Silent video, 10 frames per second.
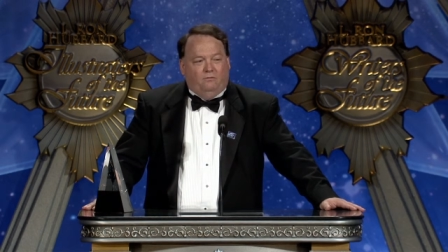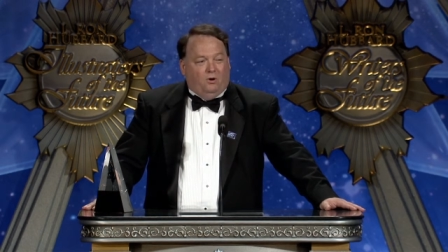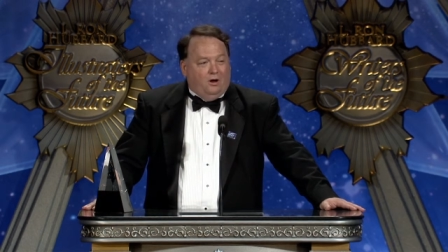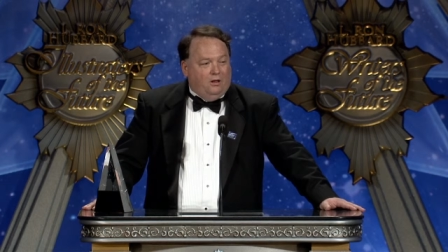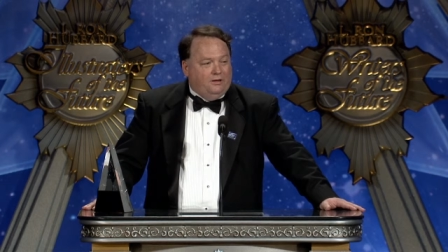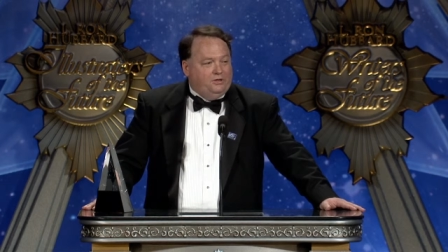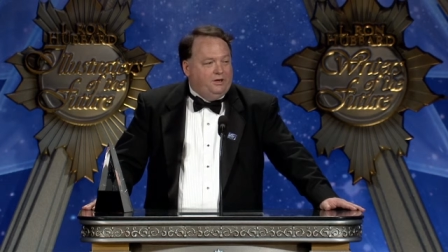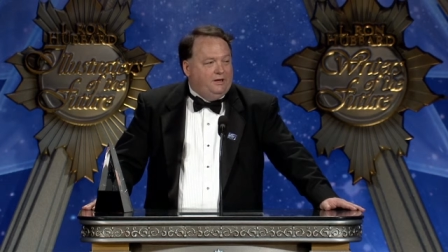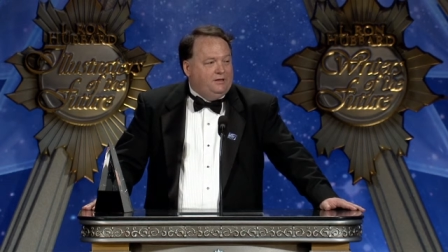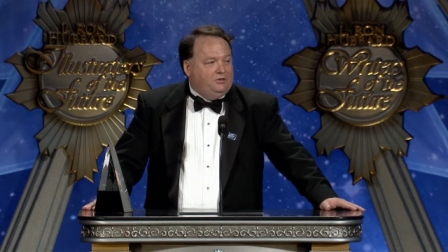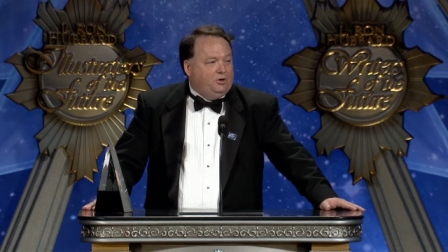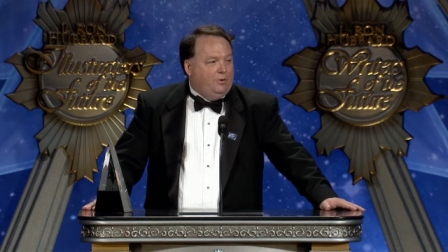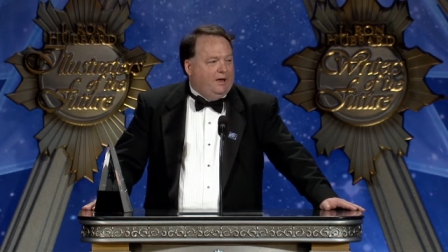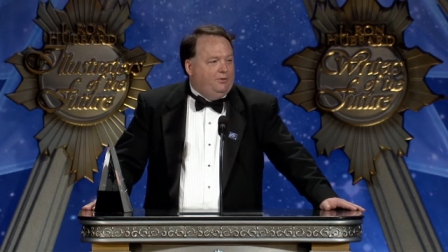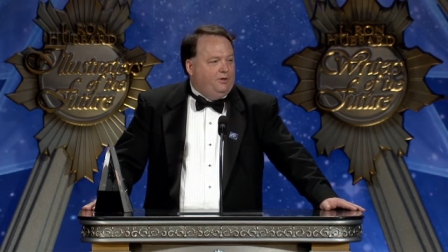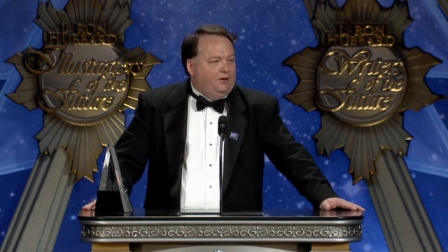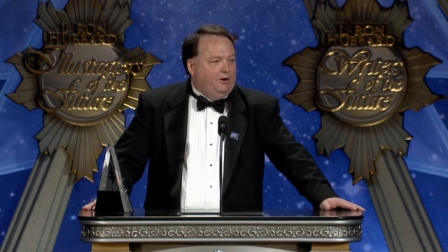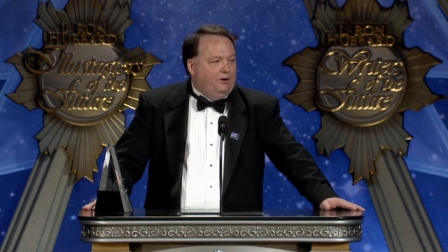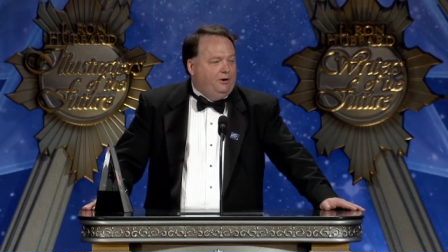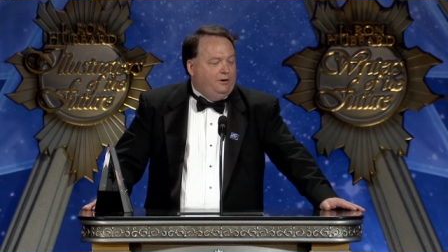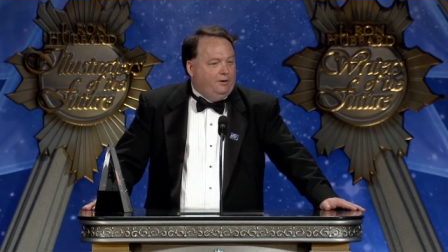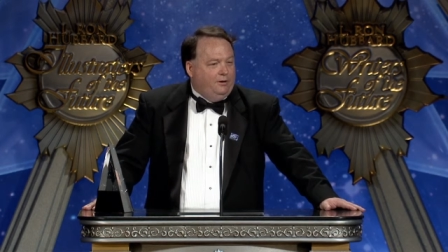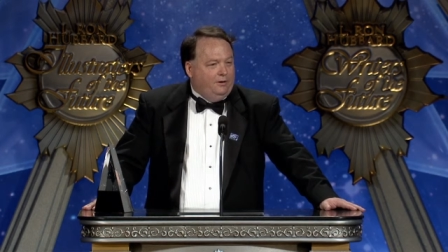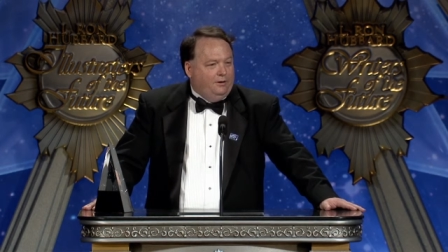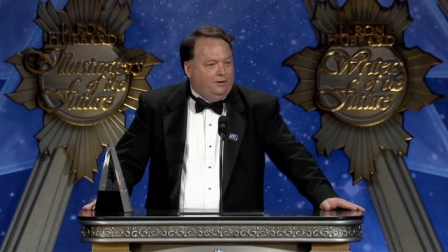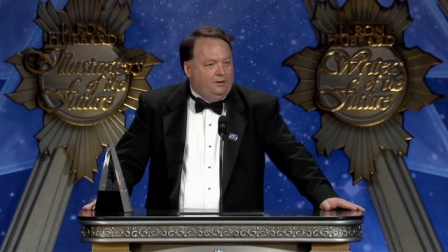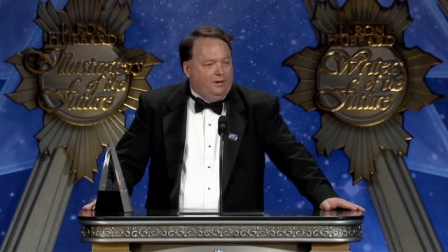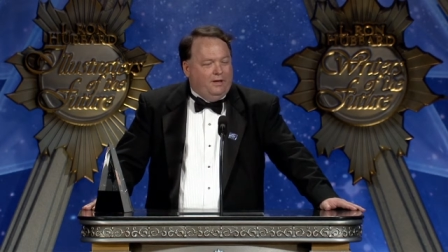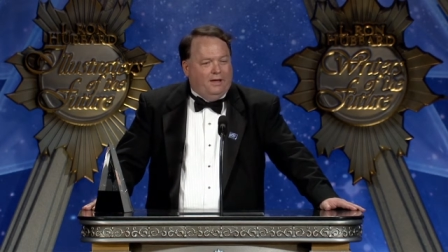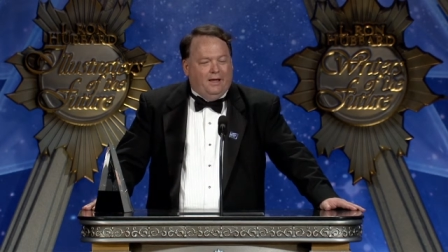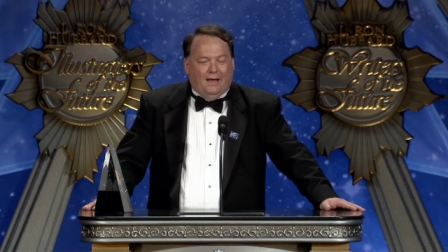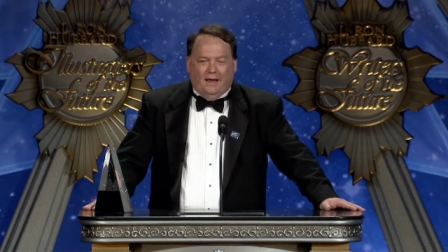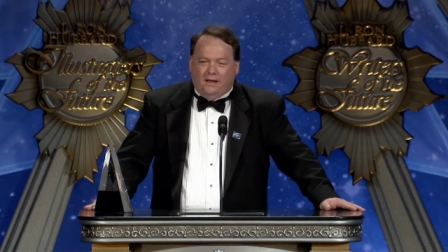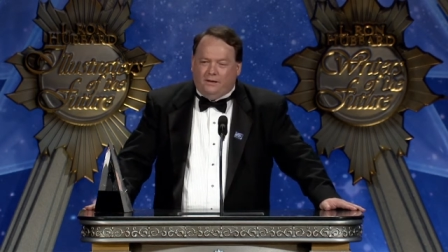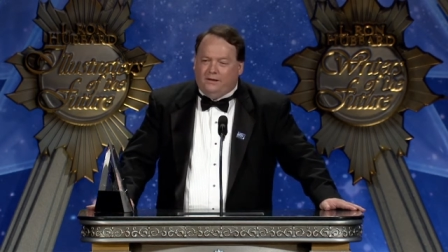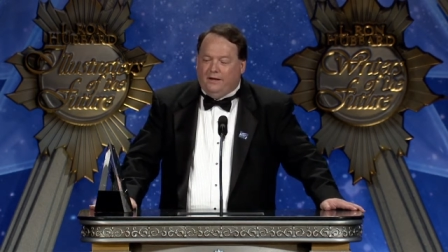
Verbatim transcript: for all that she does throughout the year, and